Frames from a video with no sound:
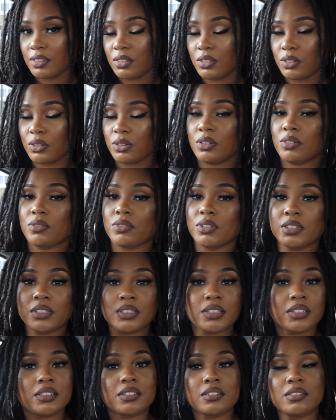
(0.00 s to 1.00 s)
So it
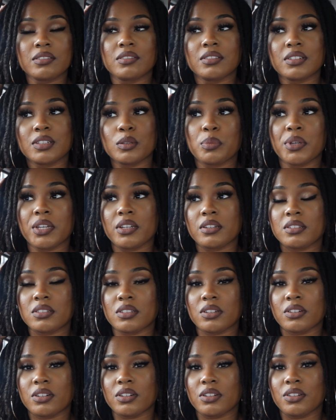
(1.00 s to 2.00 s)
really
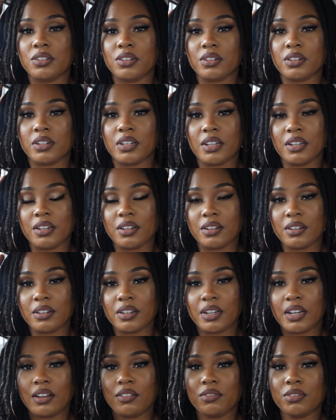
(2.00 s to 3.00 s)
depends on your
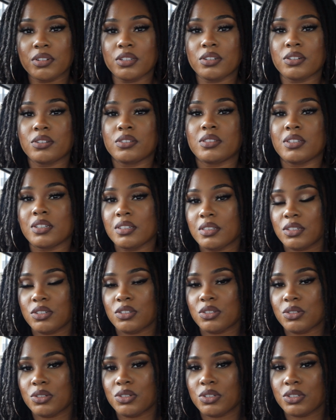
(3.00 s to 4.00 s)
hair. I really don't think
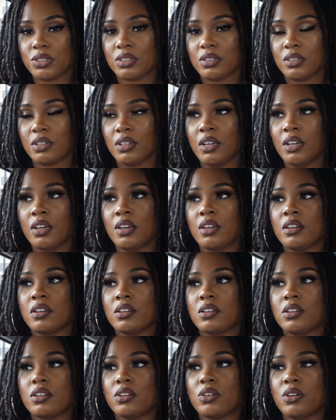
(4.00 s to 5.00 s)
that you should
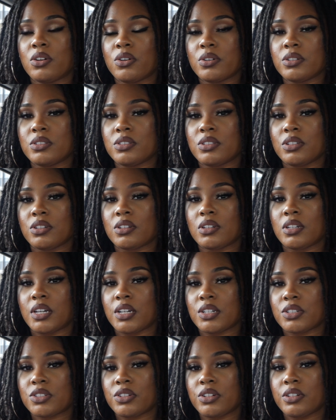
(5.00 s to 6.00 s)
go into your
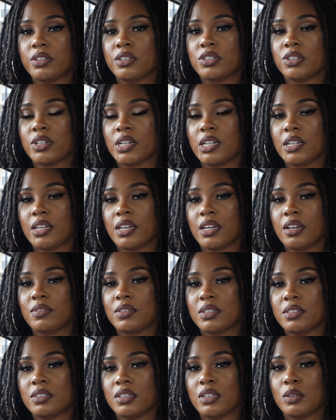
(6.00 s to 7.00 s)
lock journey trying to
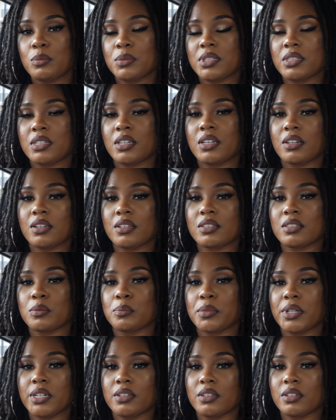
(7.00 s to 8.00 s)
have the same set as
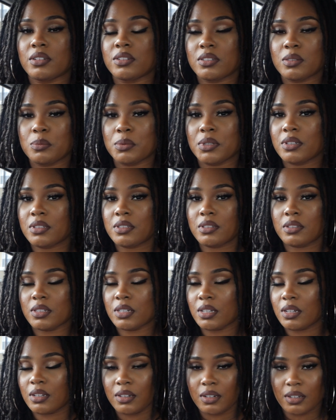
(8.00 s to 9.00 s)
somebody else, because it's
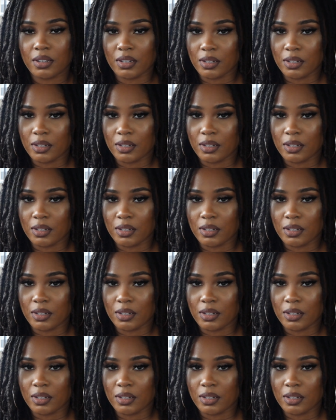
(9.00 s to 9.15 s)
not going to